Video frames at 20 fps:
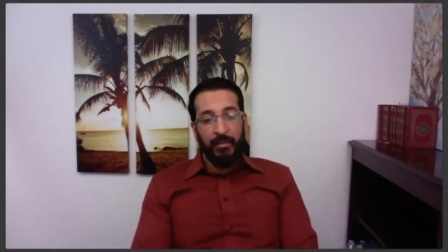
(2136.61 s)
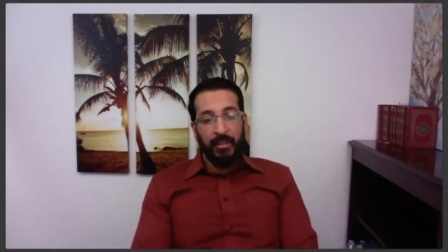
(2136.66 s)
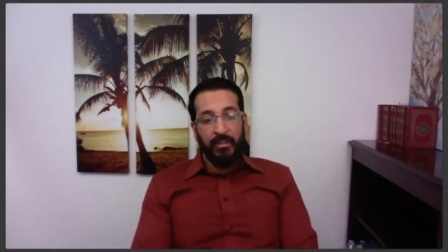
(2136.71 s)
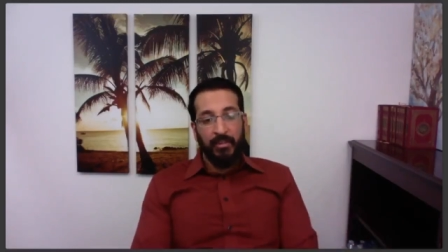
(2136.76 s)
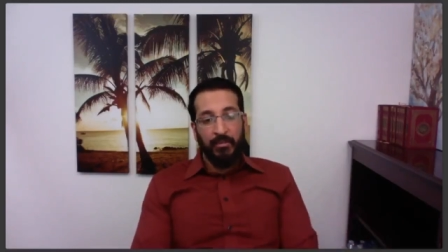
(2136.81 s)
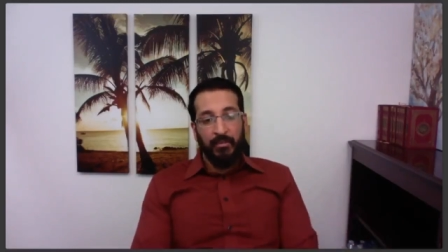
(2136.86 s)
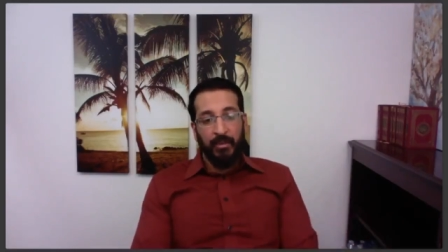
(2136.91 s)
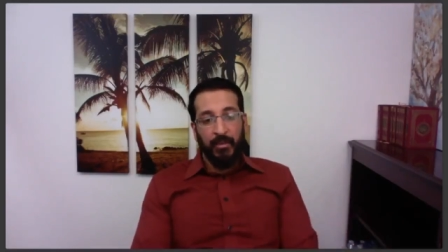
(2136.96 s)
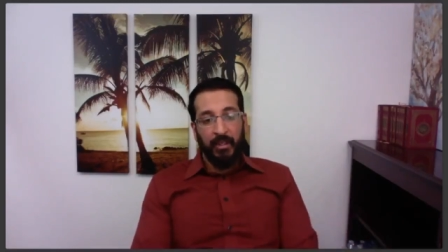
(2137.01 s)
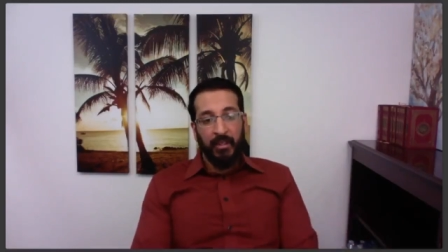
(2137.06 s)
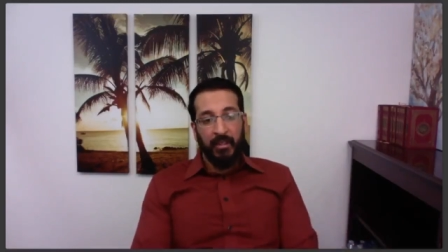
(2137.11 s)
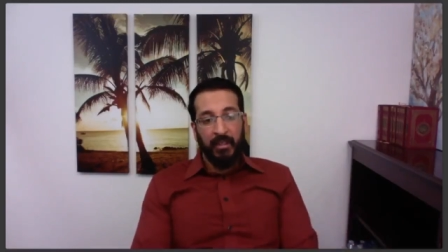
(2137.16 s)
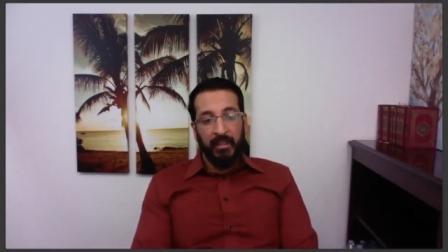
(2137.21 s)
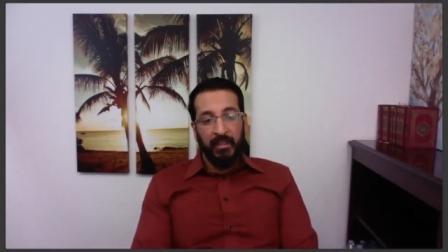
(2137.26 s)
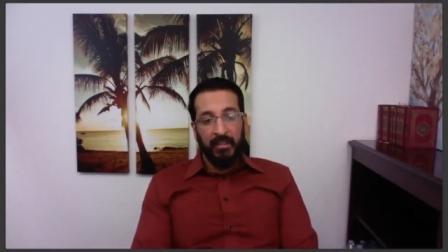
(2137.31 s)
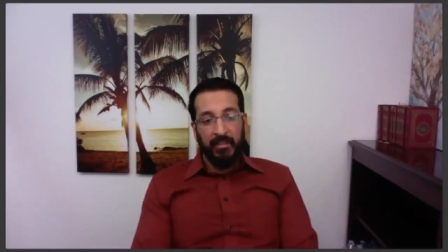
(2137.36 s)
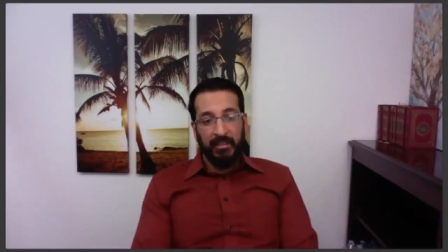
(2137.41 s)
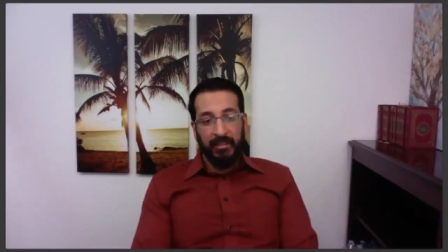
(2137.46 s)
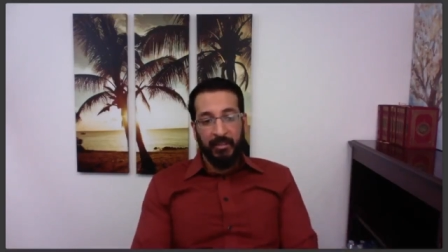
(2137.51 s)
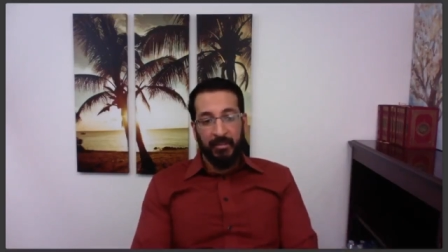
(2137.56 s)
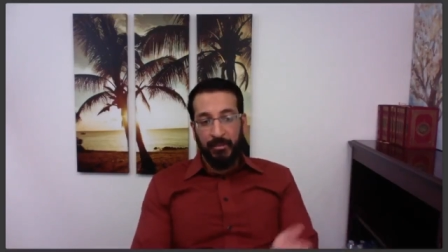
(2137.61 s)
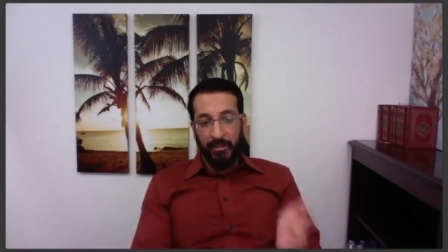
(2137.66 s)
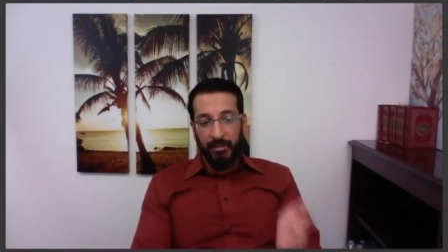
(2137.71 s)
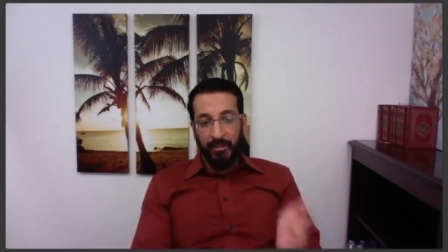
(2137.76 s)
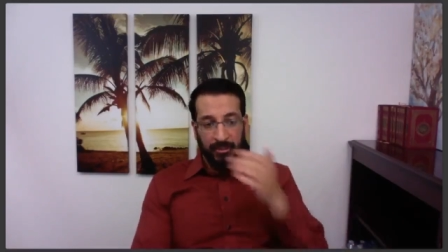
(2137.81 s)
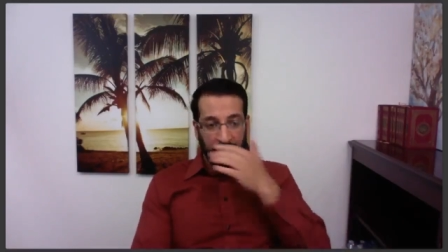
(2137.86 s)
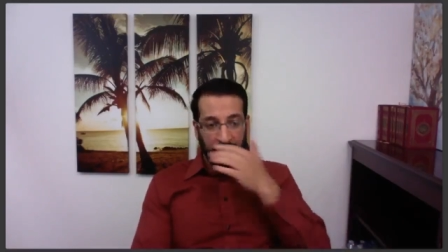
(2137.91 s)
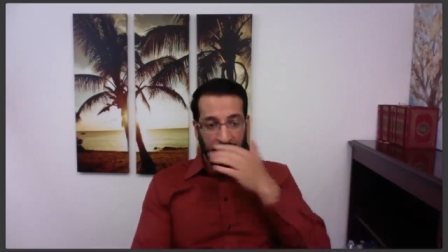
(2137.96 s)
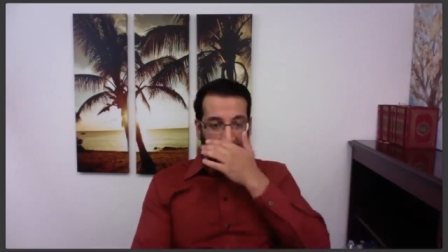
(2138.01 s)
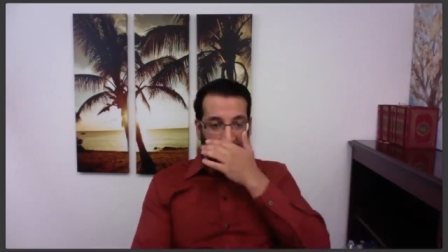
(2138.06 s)
as well as in
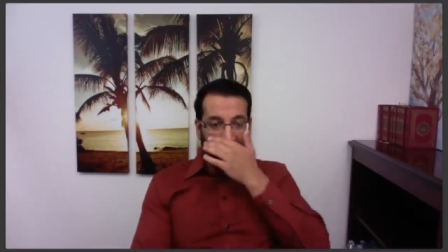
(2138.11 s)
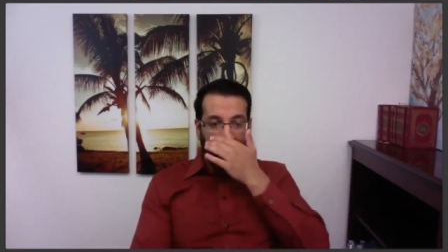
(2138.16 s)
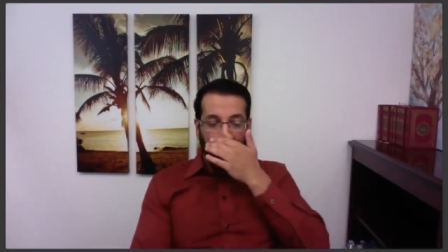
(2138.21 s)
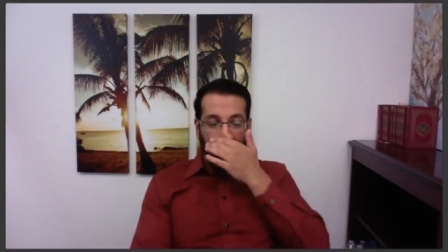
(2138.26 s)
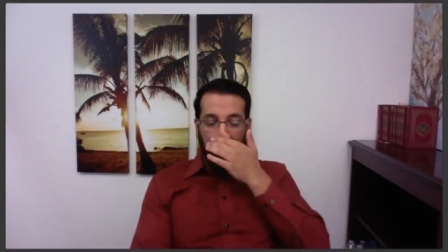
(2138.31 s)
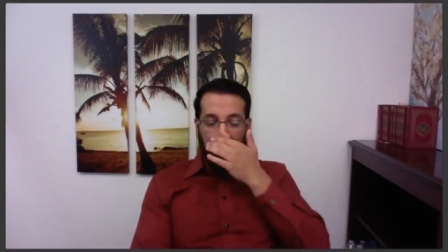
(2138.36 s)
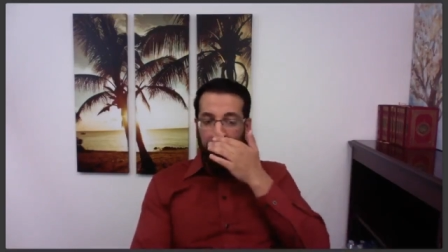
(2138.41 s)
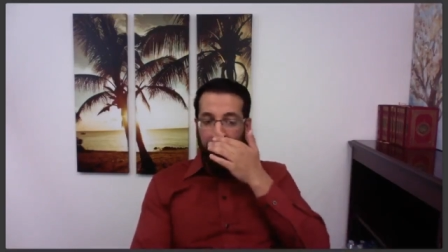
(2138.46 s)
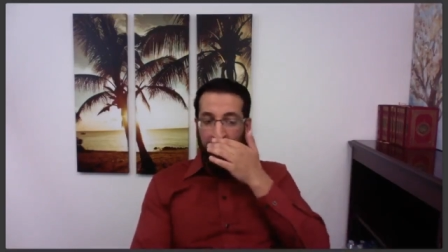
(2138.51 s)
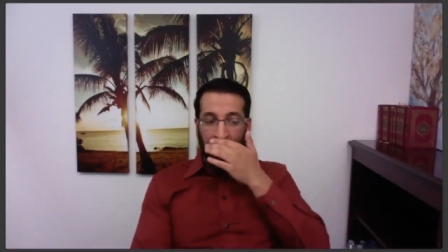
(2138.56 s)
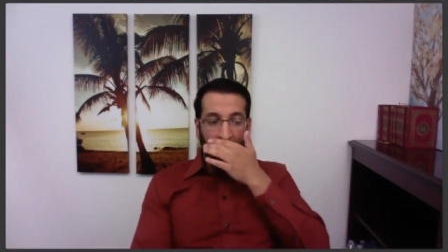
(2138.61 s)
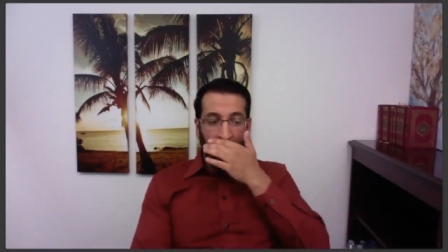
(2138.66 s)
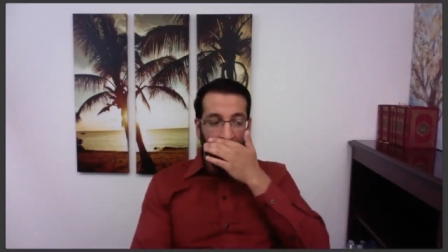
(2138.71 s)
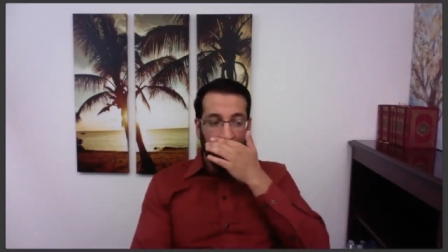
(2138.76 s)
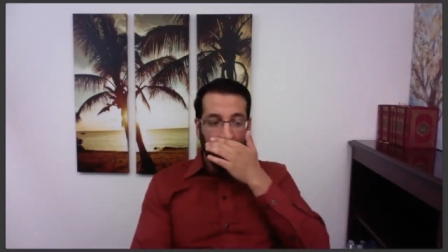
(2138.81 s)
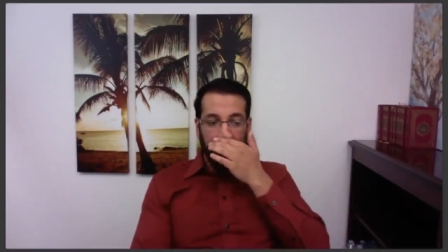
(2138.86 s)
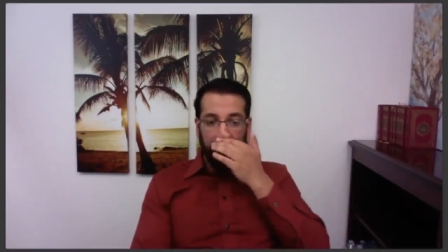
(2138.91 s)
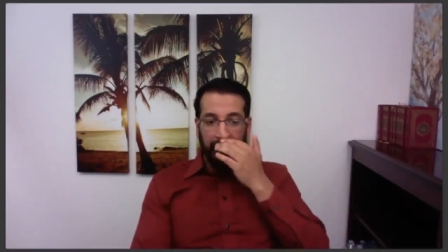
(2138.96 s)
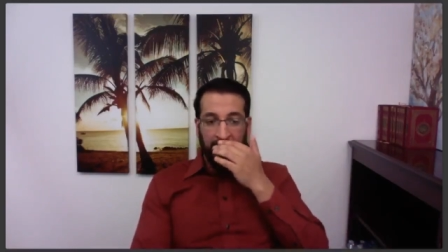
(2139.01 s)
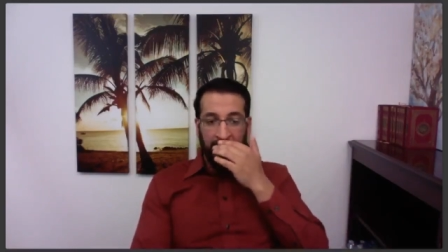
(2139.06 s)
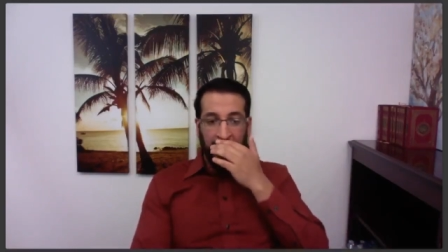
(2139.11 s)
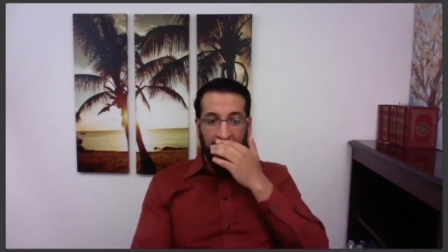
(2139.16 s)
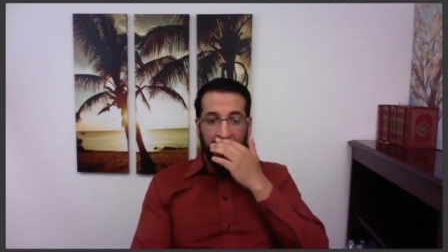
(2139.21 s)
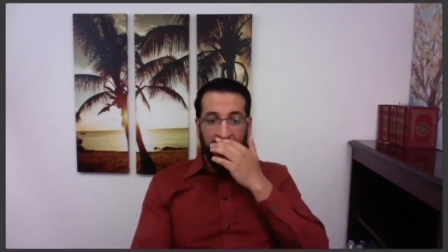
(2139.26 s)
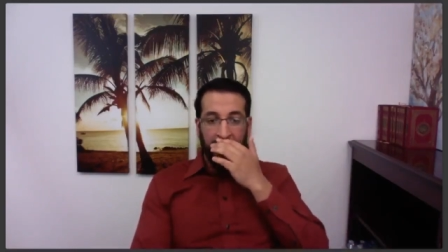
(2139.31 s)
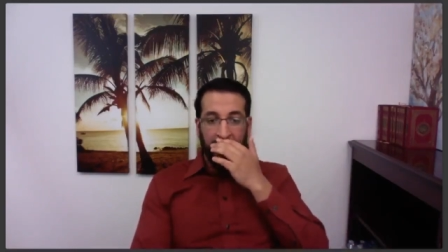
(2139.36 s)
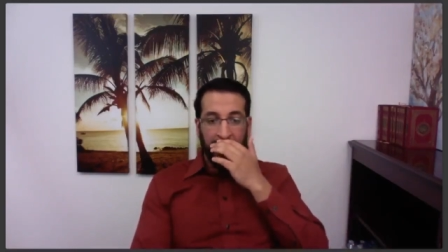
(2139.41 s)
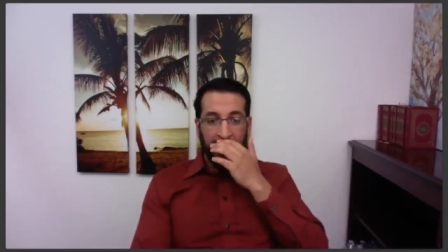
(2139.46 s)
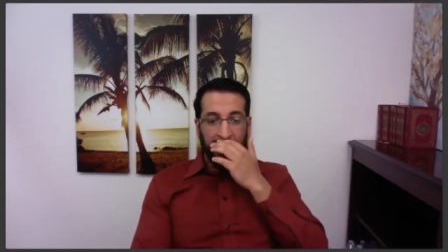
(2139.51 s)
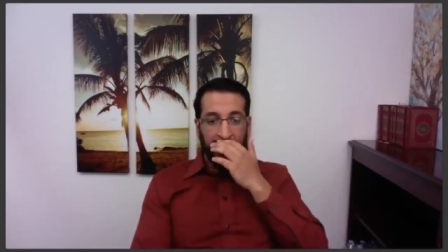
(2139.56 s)
person at our office in
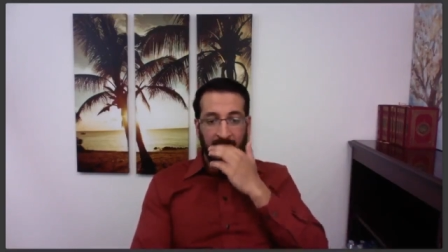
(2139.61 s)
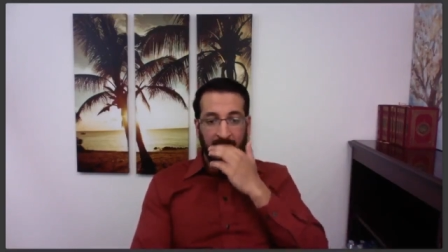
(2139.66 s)
Dallas.